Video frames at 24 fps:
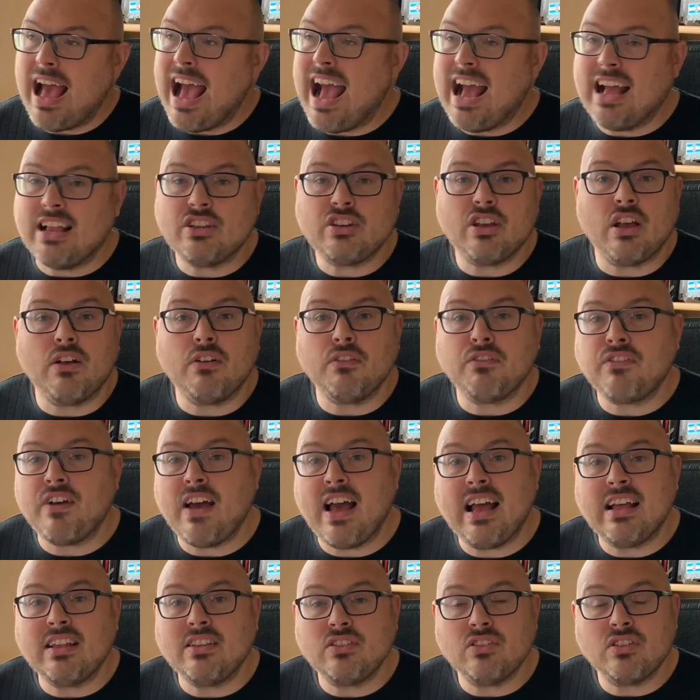Agile
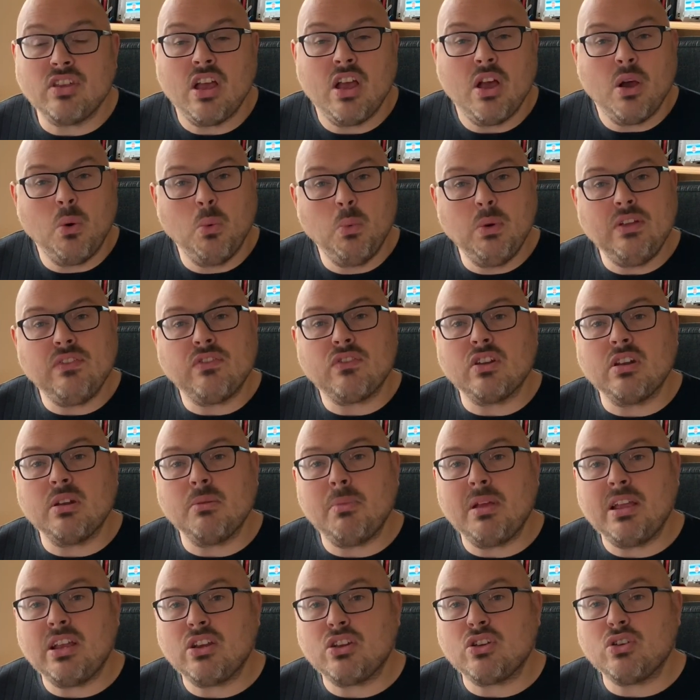fans, we've got to
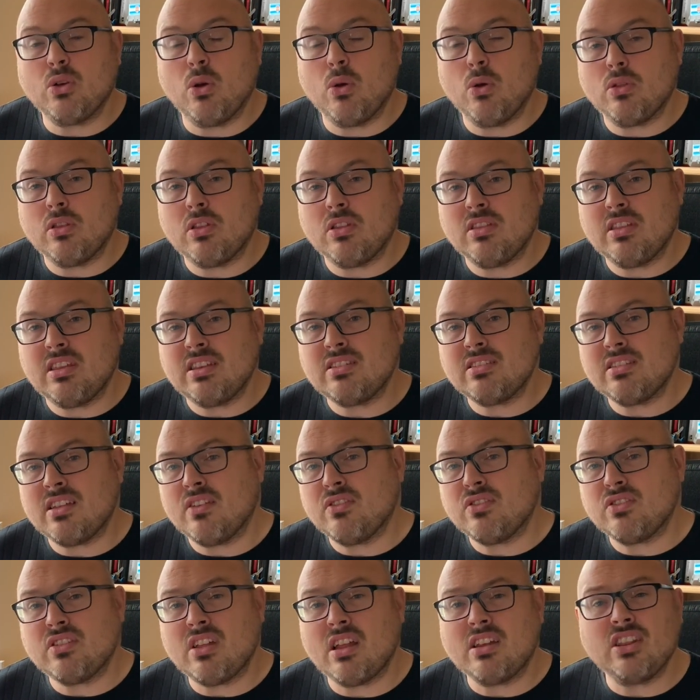make sure that this
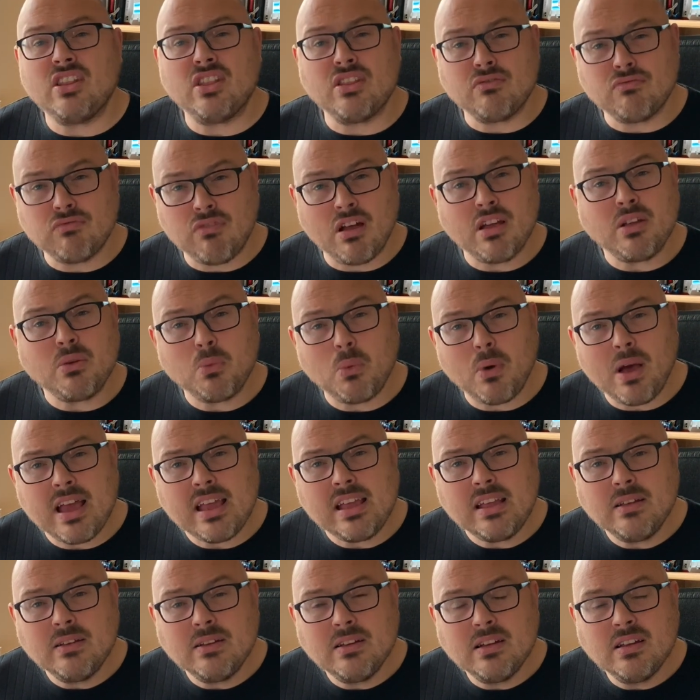stuff's done in the right
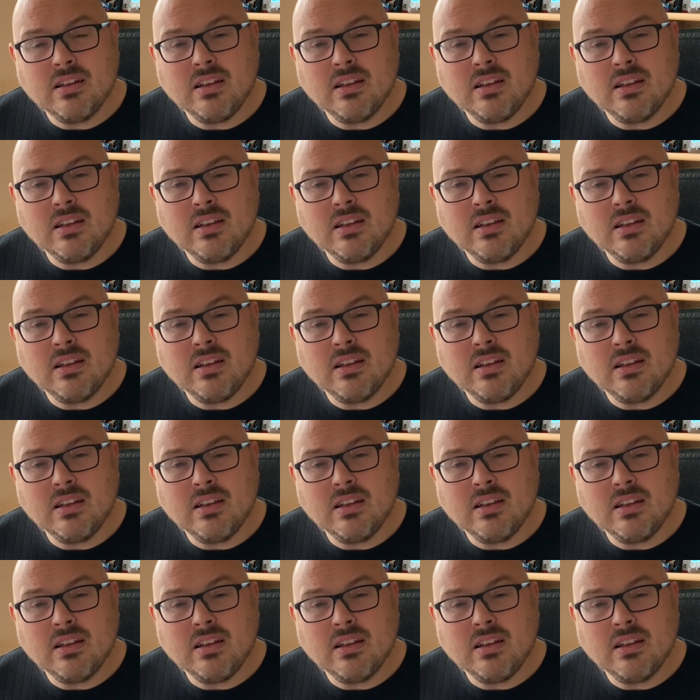way.